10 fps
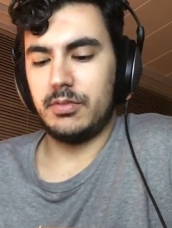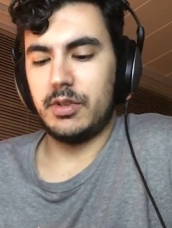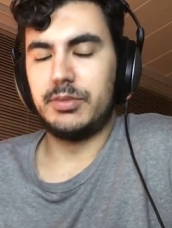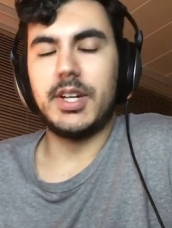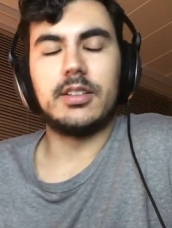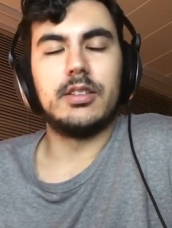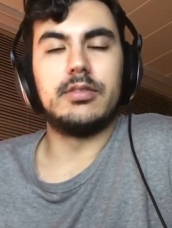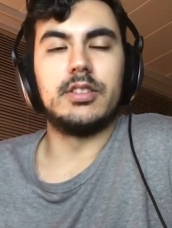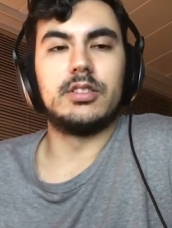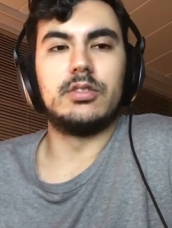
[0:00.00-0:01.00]

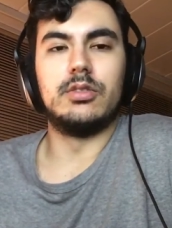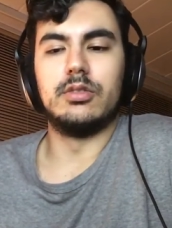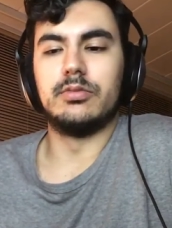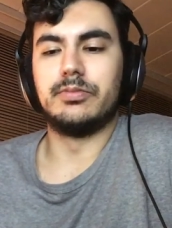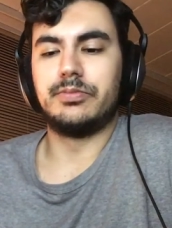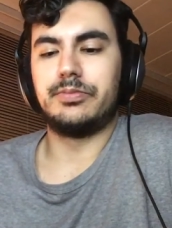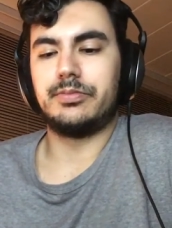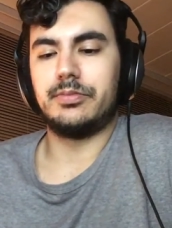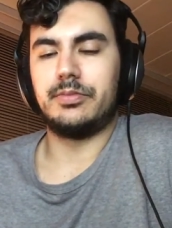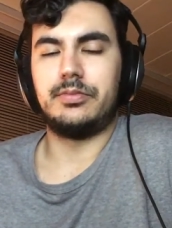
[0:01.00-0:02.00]
objective is to
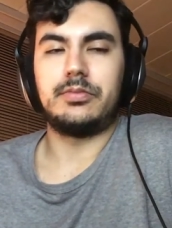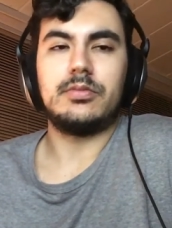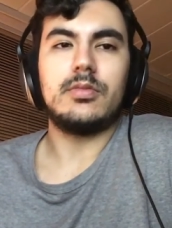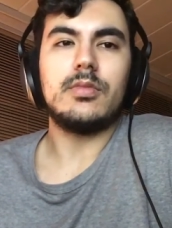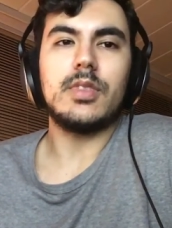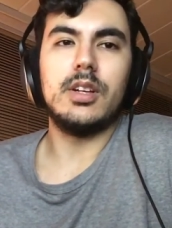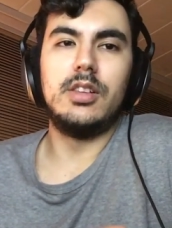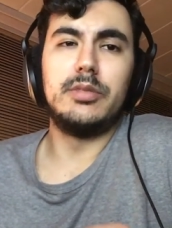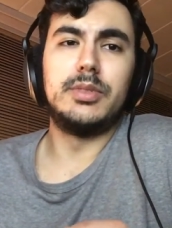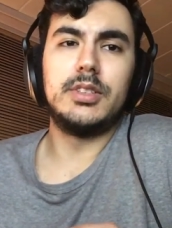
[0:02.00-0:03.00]

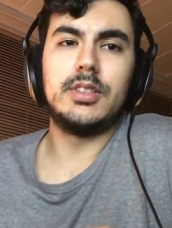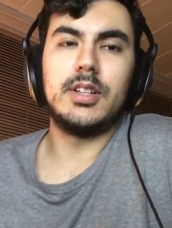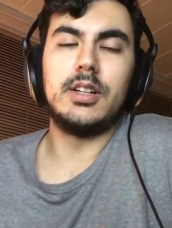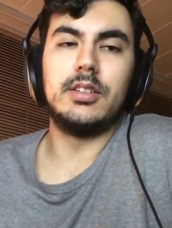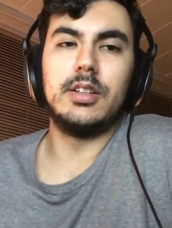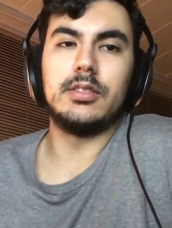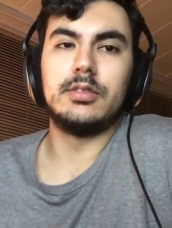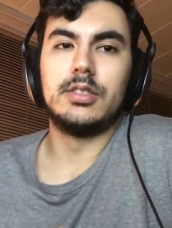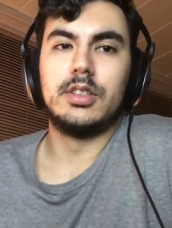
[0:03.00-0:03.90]
liberate that area.